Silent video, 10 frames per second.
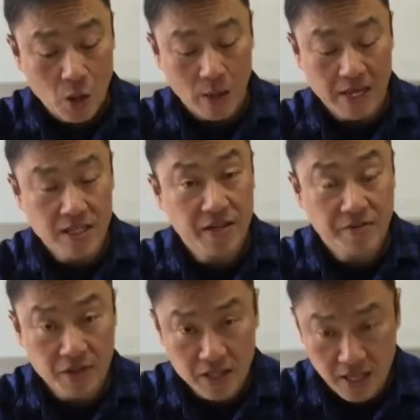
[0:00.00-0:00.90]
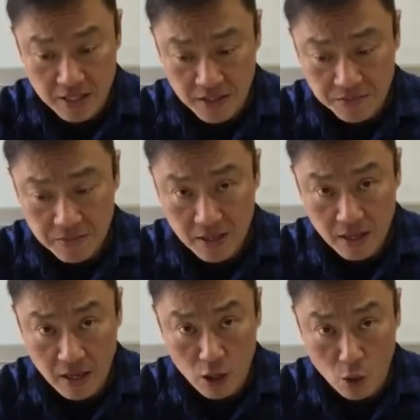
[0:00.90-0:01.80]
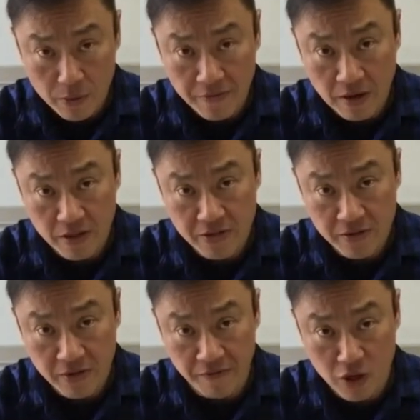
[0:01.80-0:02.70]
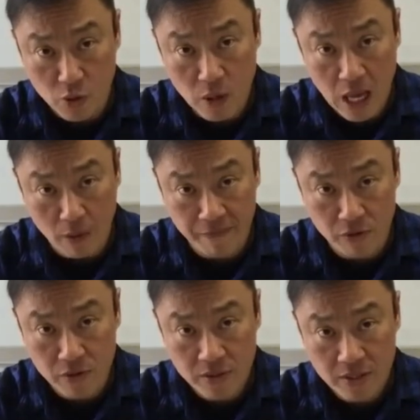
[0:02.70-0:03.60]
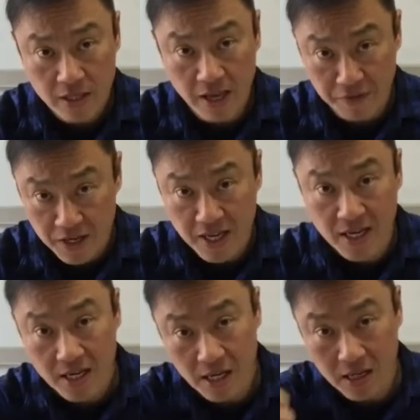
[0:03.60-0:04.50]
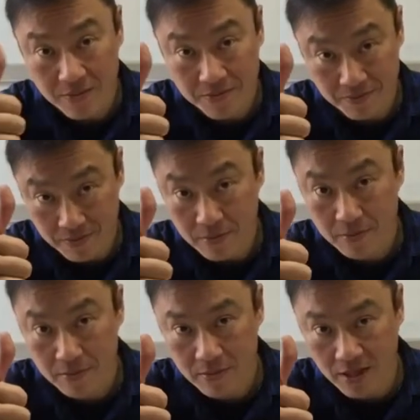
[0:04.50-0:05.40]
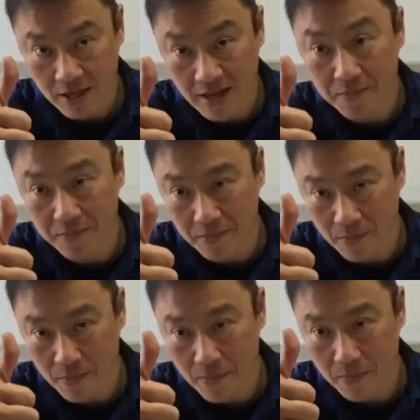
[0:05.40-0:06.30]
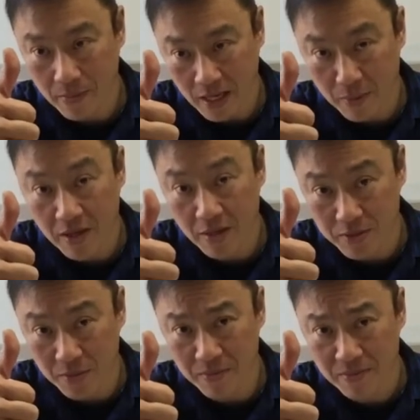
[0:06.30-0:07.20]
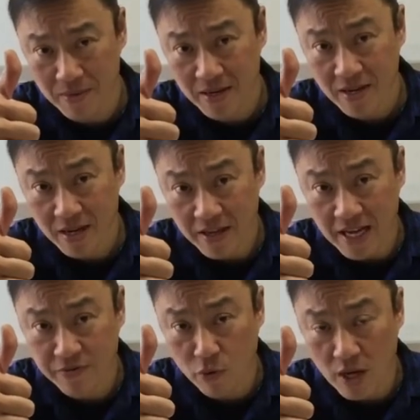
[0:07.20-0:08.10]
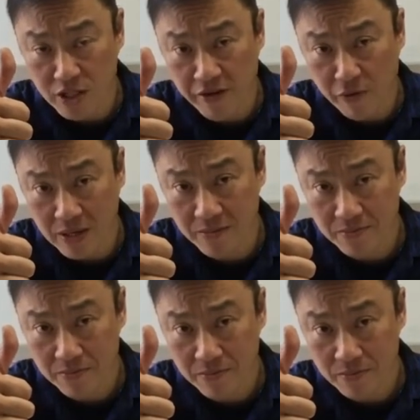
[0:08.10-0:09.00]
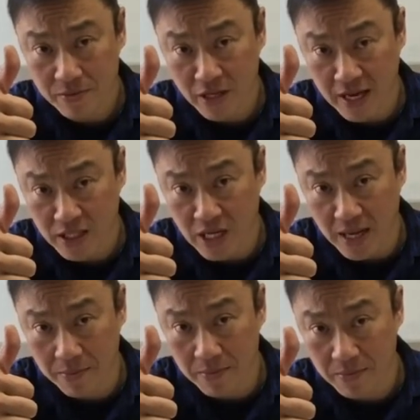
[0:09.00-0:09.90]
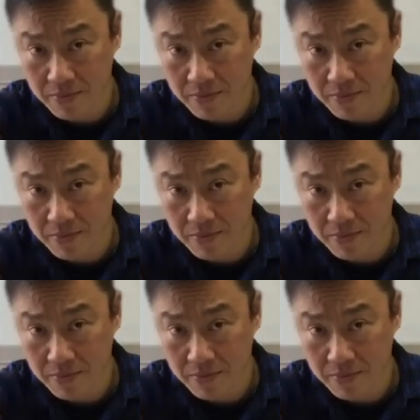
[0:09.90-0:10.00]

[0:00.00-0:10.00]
Well, that's it for this lesson. I hope you found this video helpful. If you did, yeah, give me a thumbs up. Thanks for watching, everyone. Till next time.